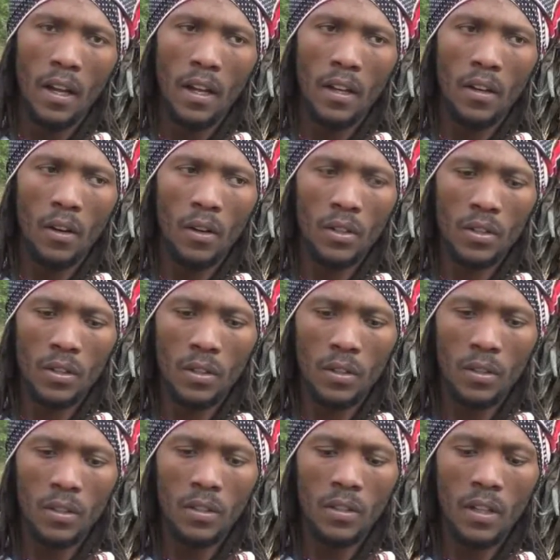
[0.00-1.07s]
And
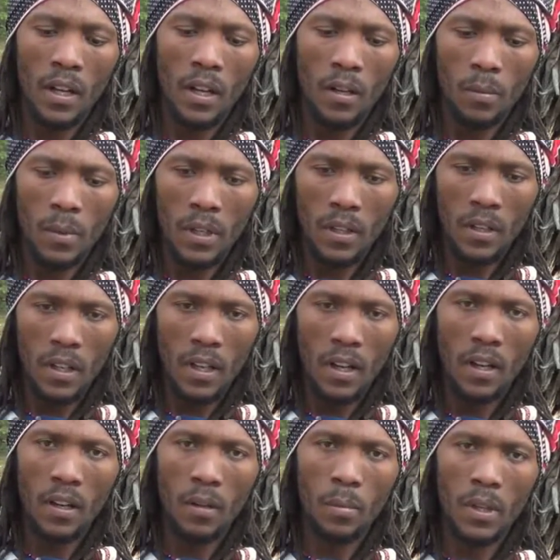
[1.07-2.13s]
also helping the
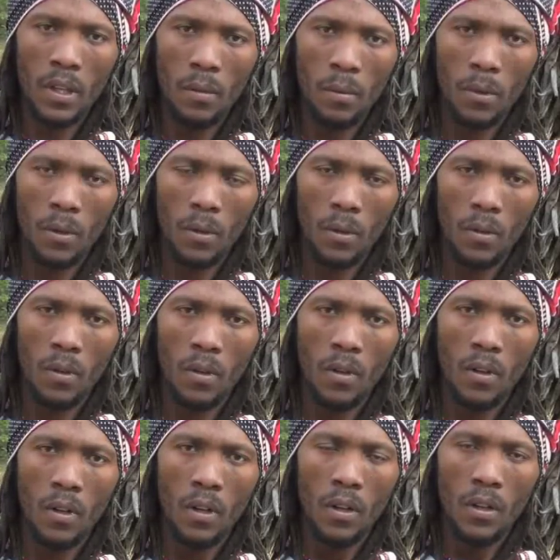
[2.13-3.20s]
younger people
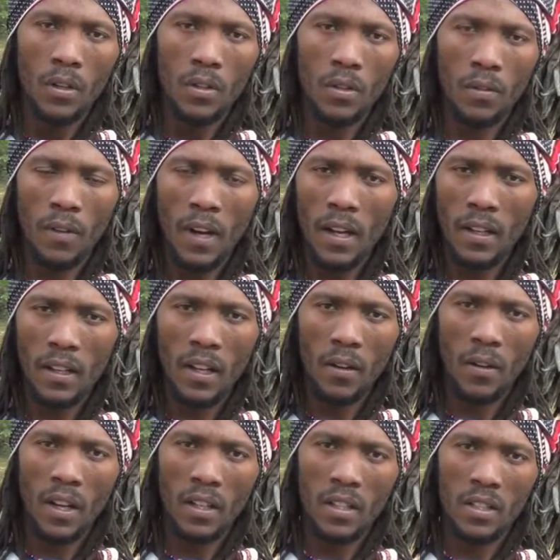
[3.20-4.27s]
to find
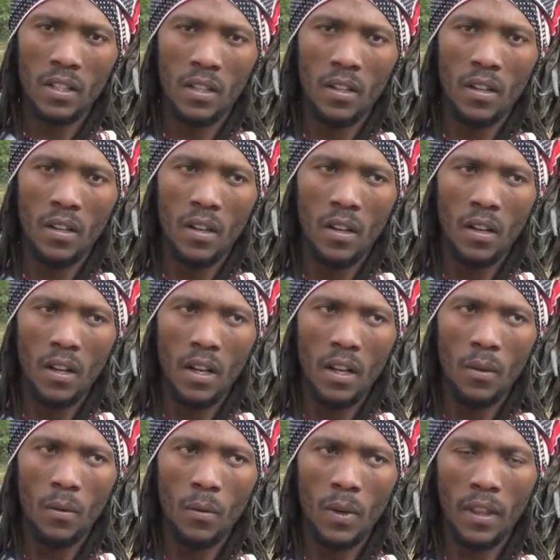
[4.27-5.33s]
direction
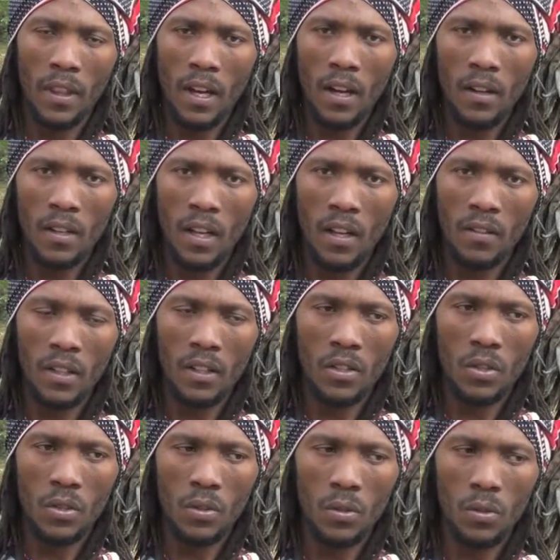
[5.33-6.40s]
without having
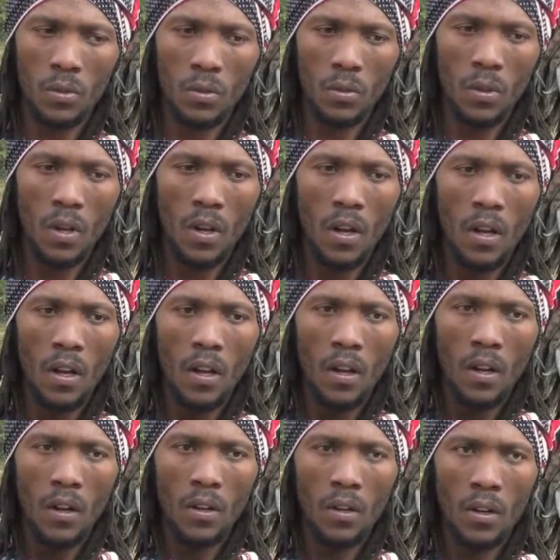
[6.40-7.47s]
to
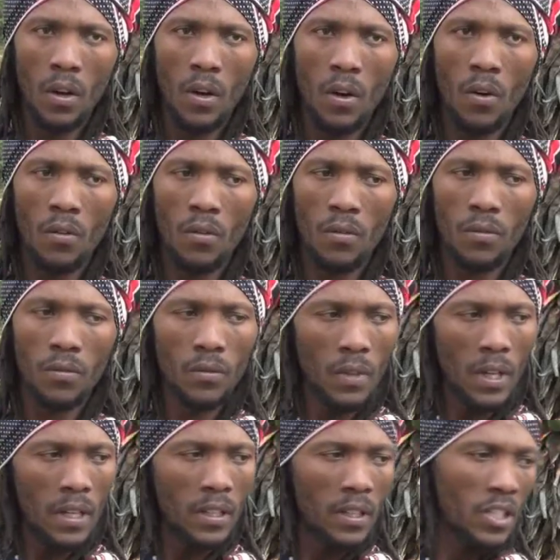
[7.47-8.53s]
go
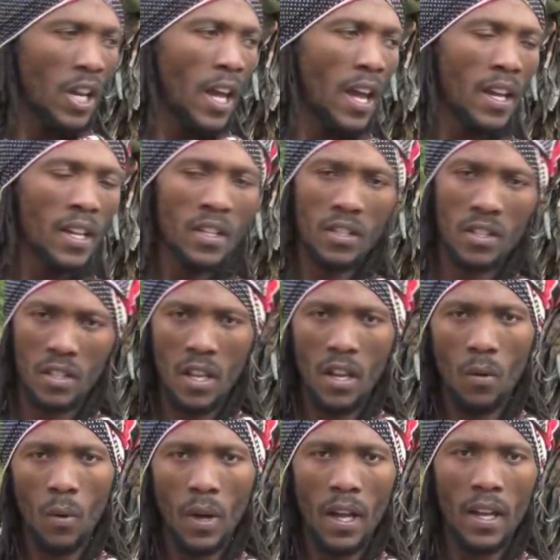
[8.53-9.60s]
change
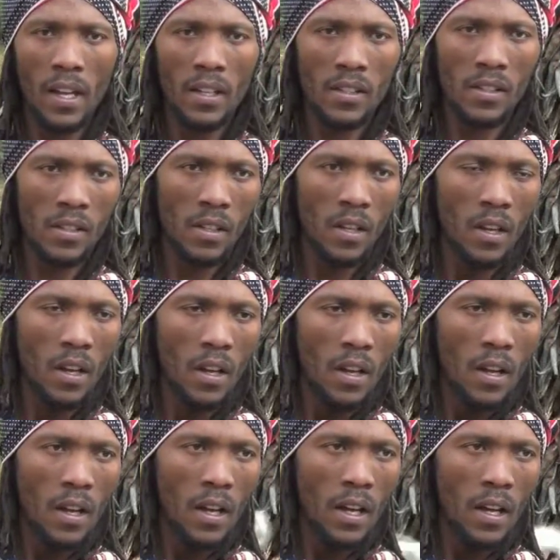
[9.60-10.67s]
their ways
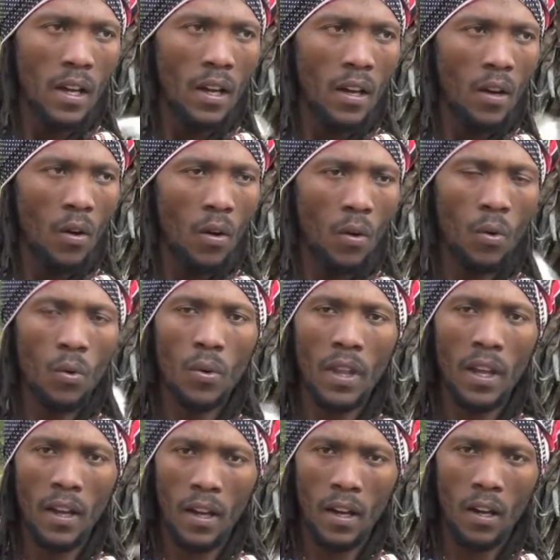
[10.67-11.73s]
or who
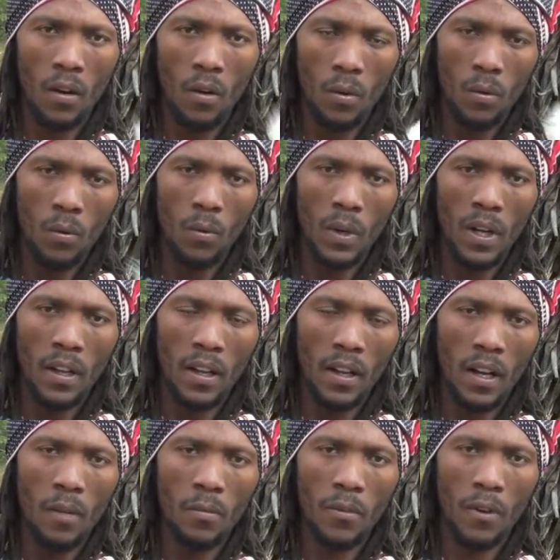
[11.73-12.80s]
they are or where they
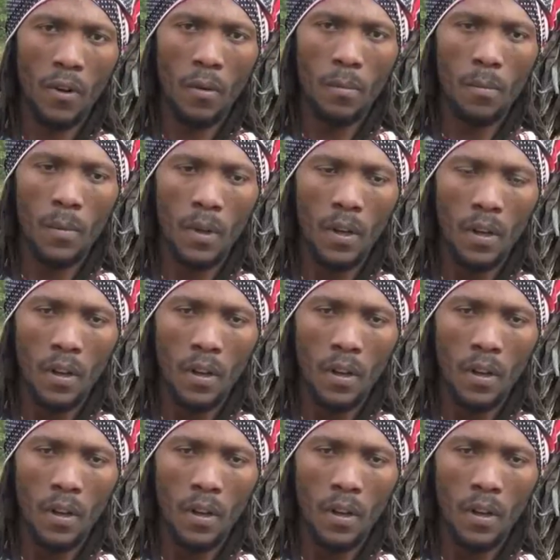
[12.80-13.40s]
come from.